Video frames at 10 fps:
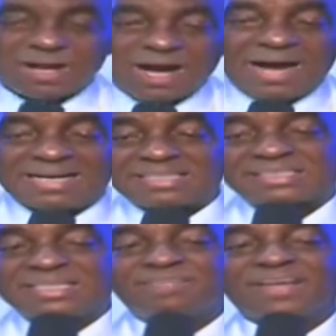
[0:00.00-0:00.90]
I
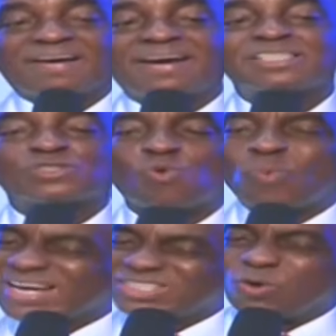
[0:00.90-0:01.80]
receive the grace to
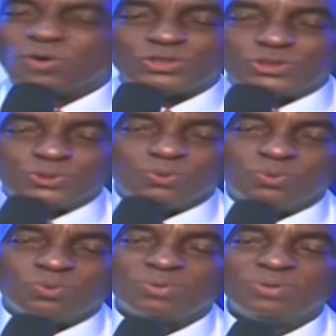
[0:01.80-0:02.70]
wait on
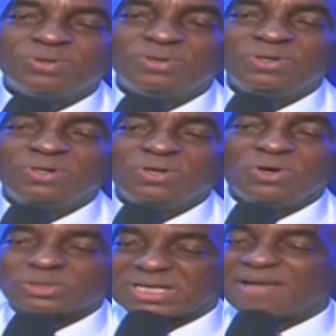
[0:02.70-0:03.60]
you
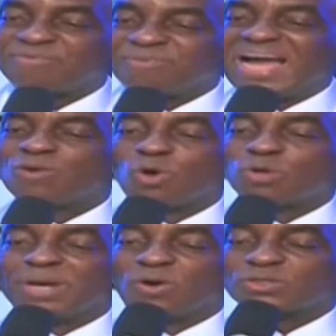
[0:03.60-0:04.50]
until I find what
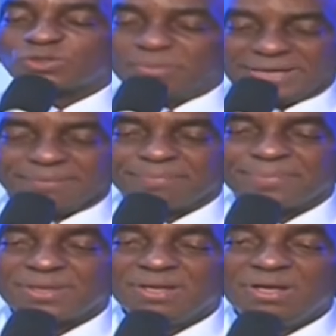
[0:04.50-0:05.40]
belongs to me,
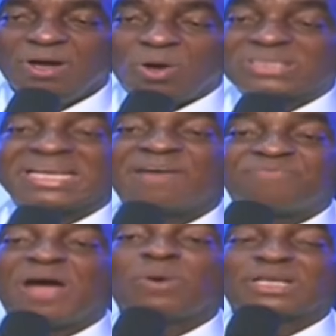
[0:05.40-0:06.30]
until I
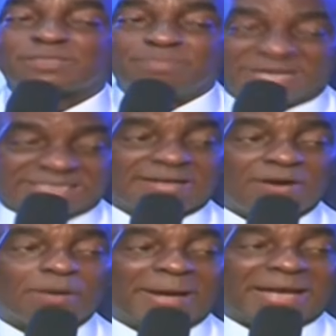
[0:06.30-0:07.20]
find what is missing
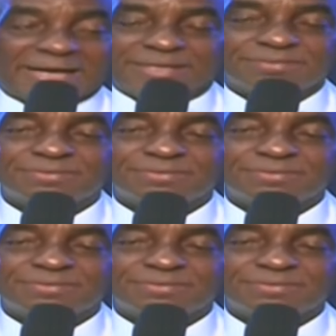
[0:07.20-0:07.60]
around my life.